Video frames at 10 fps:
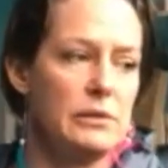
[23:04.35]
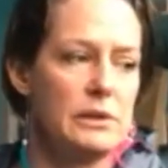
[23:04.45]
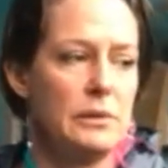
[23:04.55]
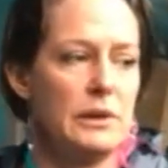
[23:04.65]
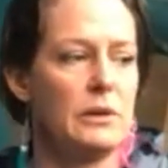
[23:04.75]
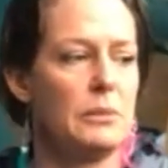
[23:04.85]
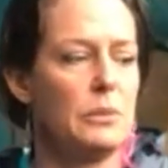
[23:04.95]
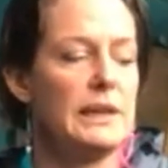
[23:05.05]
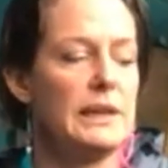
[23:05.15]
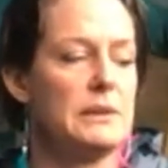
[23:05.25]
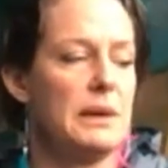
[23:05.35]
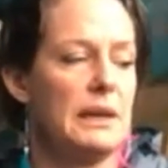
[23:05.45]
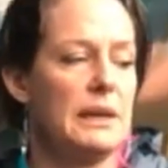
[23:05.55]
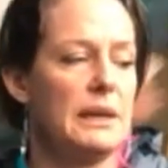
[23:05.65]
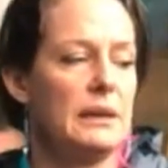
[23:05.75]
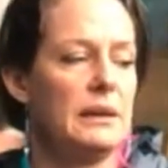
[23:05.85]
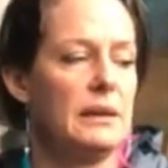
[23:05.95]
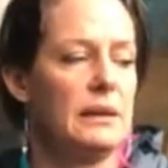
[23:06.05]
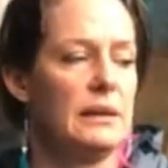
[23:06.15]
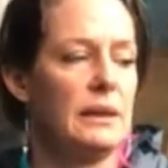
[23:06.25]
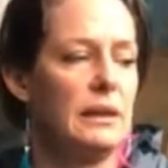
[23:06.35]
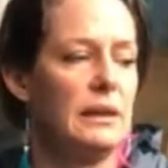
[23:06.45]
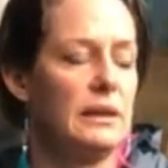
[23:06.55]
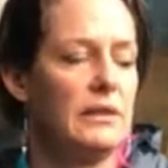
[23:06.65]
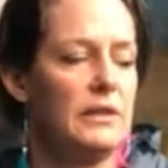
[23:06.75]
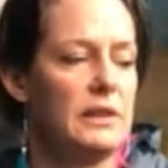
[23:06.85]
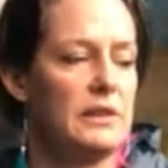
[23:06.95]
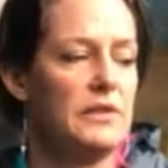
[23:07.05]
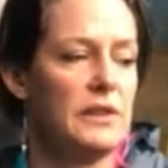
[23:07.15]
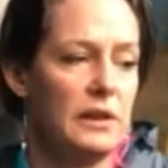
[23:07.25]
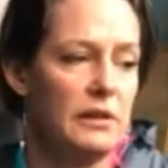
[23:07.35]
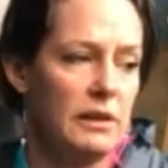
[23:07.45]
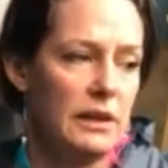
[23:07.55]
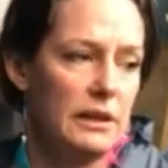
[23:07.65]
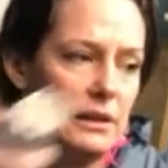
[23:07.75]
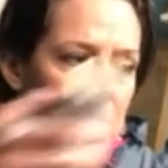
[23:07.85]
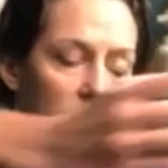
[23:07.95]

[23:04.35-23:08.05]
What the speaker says: so we've got a week to make it. Then the first firing,